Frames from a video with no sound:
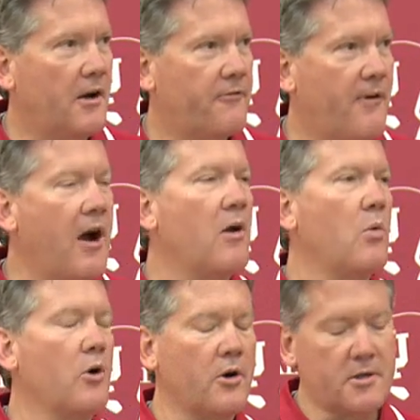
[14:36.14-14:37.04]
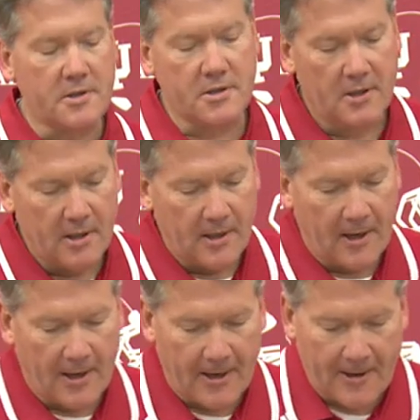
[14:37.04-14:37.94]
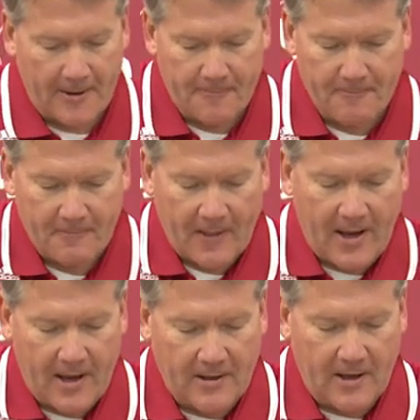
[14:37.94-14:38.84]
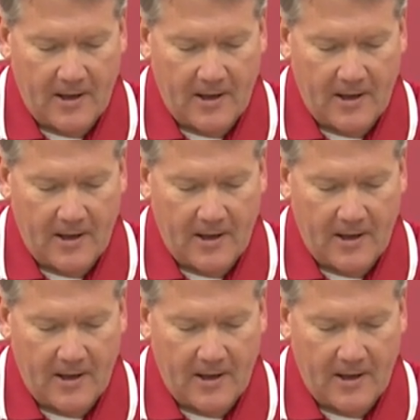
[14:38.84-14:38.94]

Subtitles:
fireworks, and